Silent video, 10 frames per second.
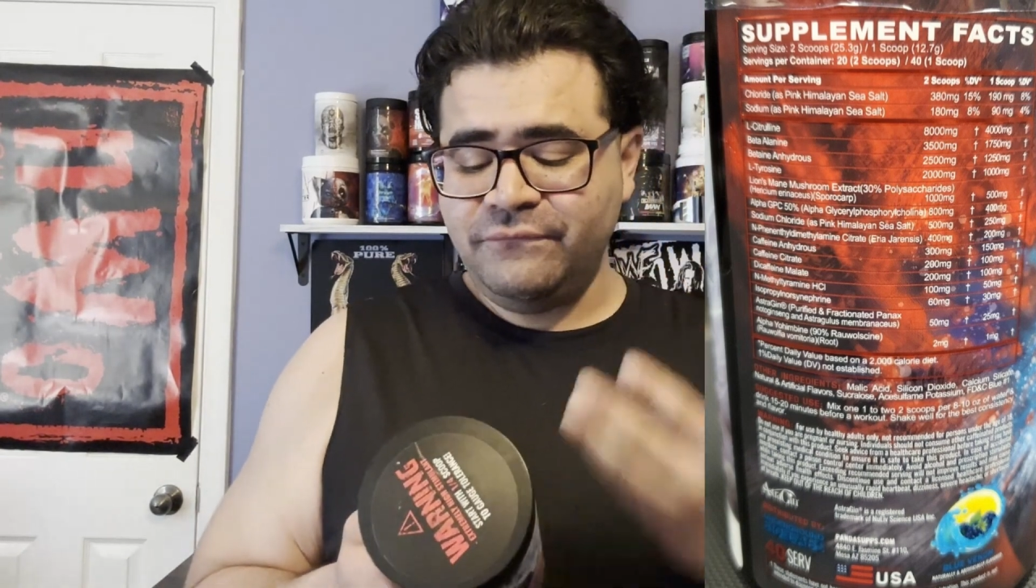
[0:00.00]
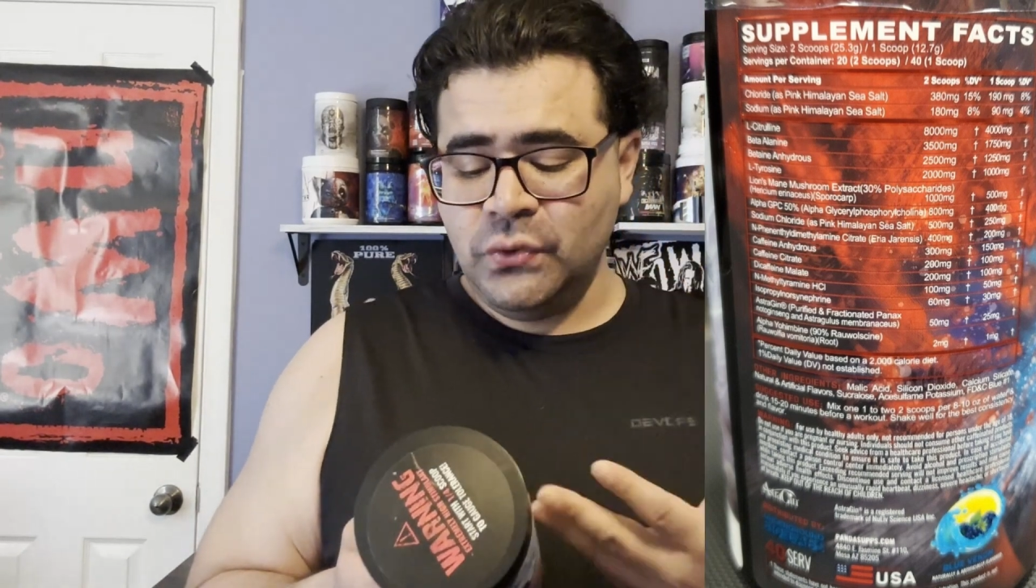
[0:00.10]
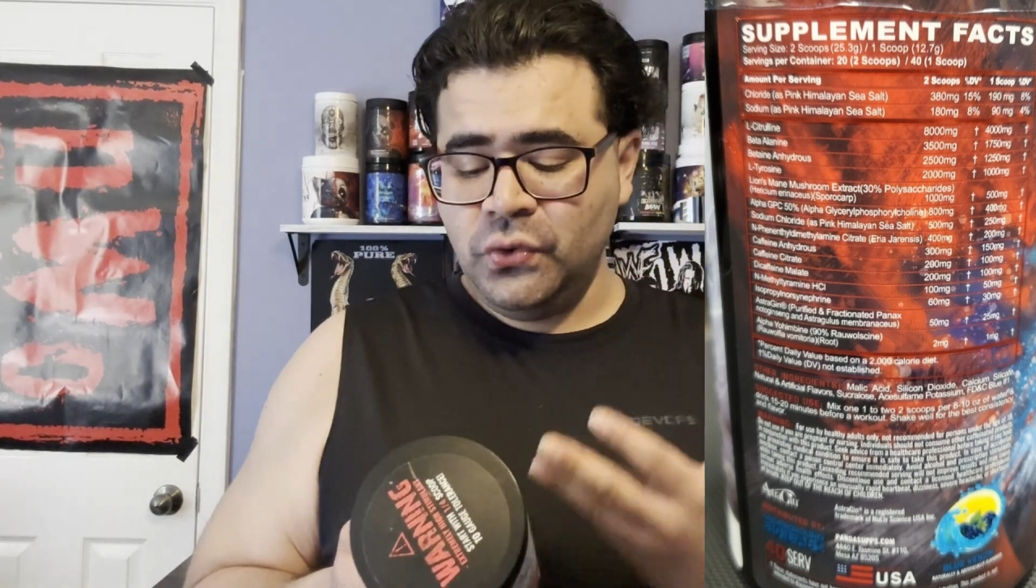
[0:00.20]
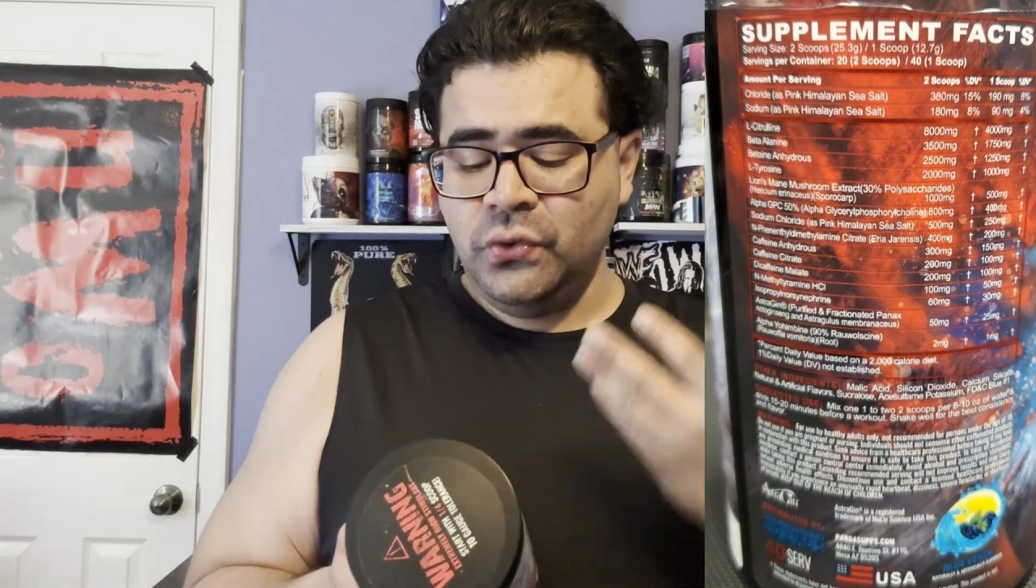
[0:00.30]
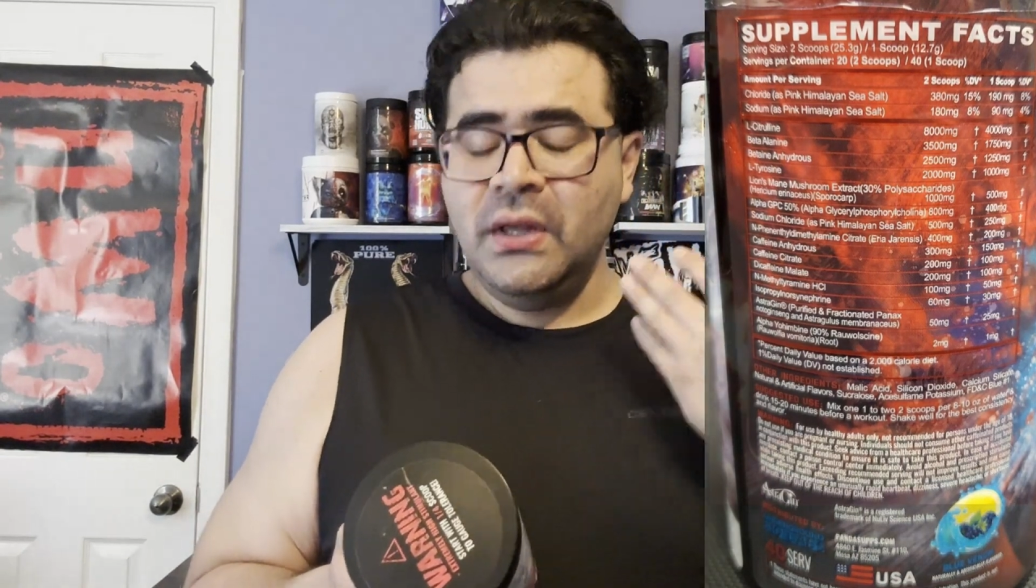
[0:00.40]

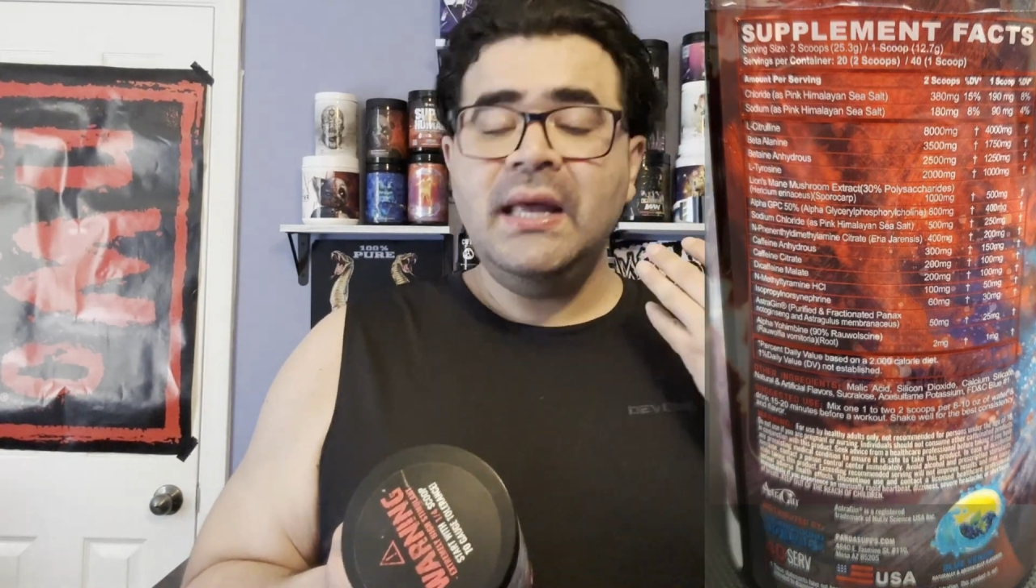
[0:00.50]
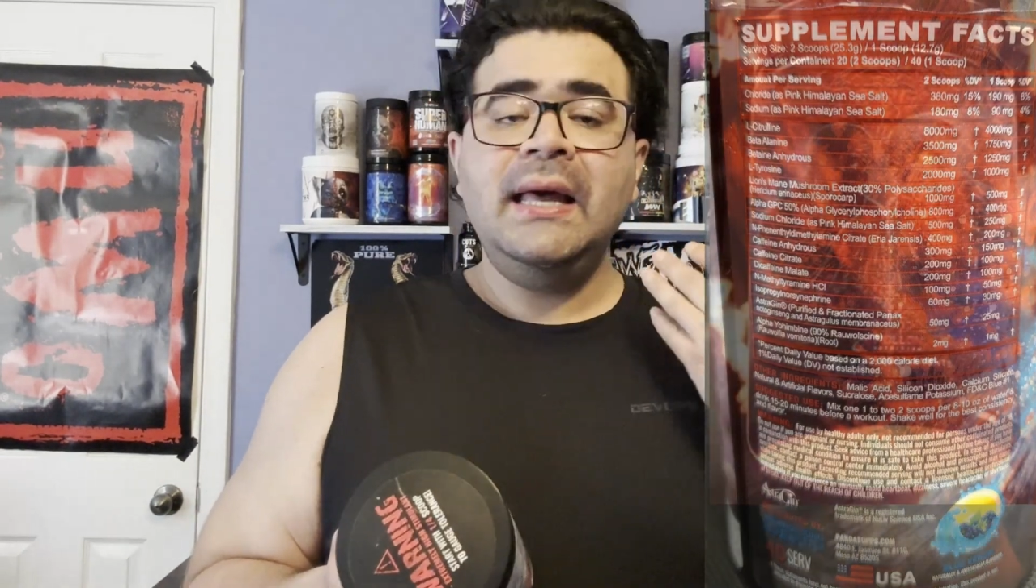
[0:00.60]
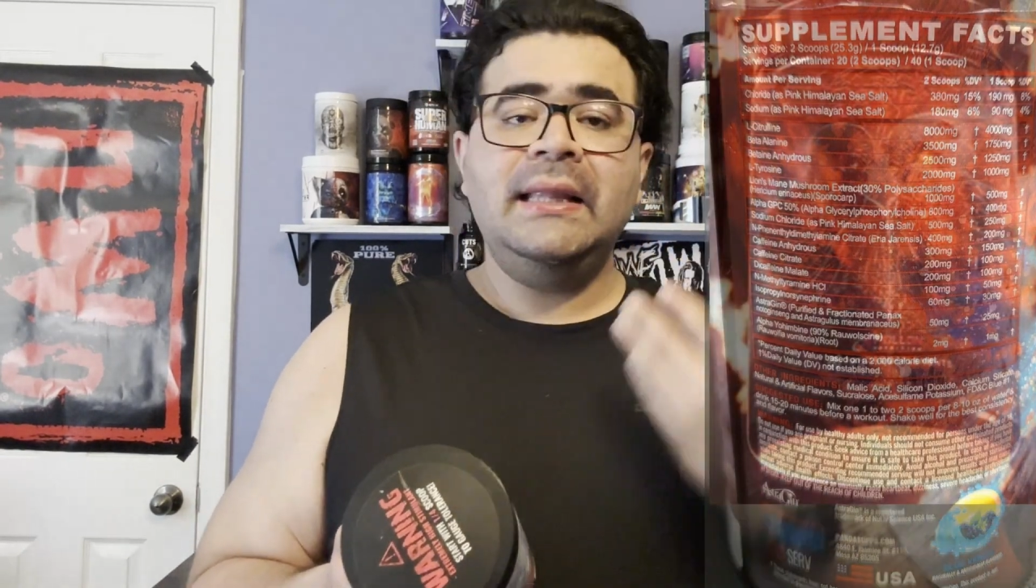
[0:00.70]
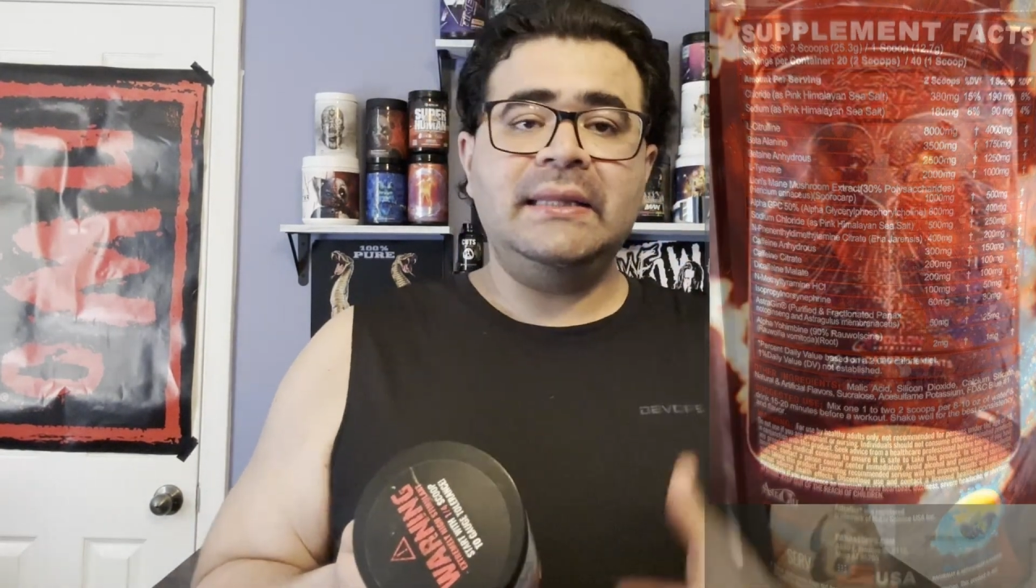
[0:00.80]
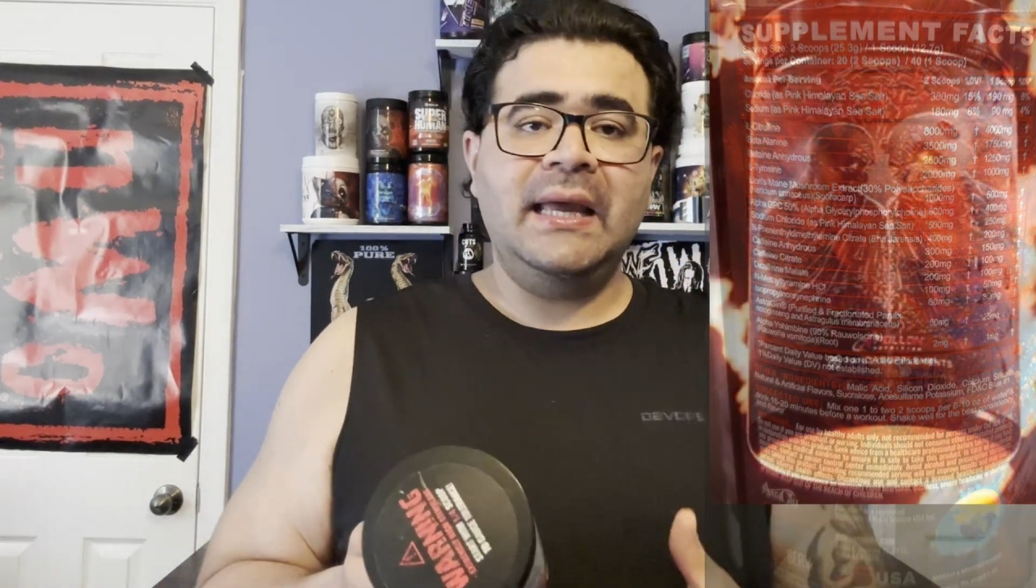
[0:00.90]
full
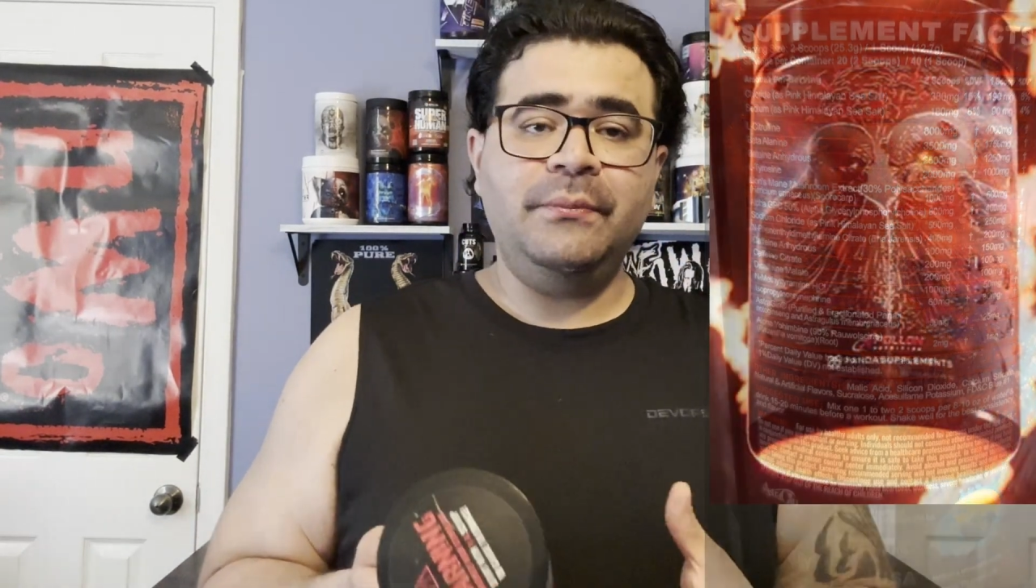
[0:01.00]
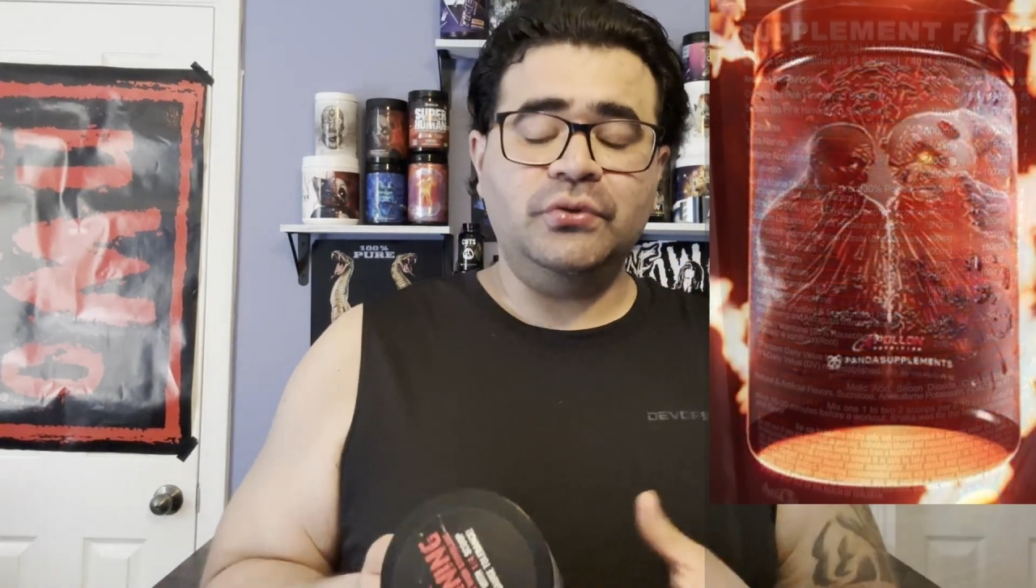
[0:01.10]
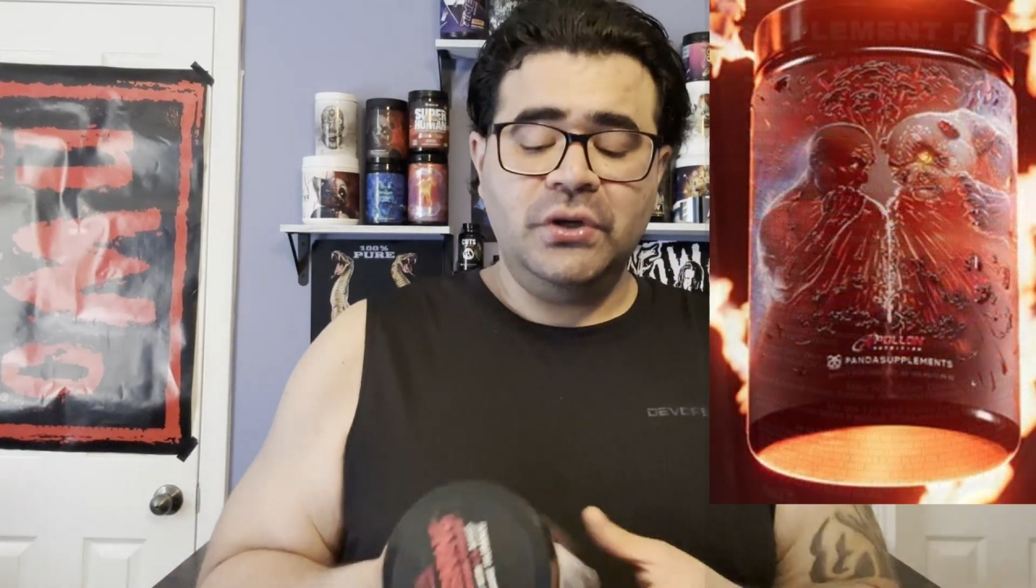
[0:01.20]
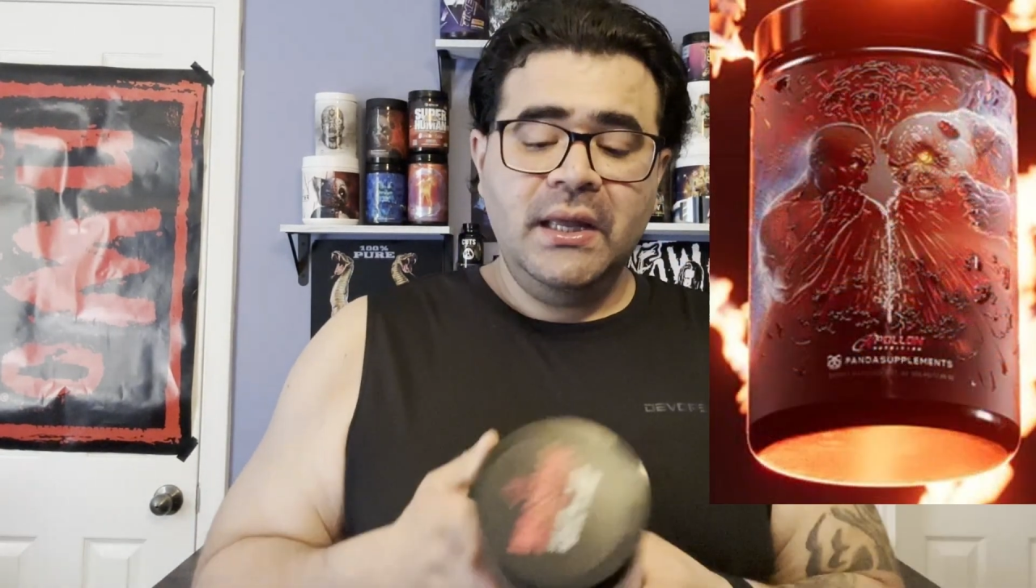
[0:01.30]
label.